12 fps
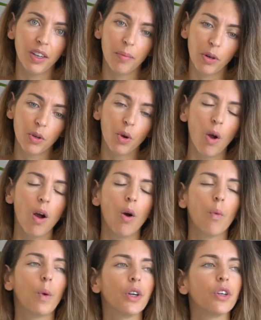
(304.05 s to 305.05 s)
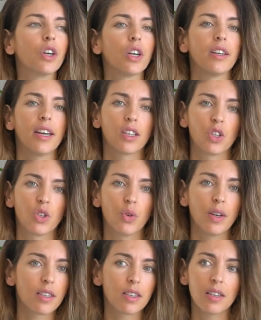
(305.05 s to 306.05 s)
about what you connect to.
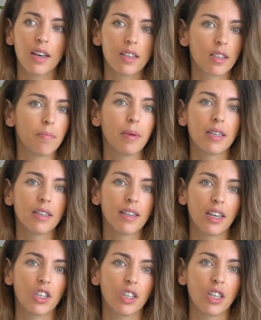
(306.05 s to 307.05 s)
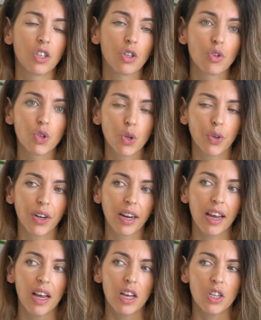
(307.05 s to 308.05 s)
It's a meditation, it's a journey.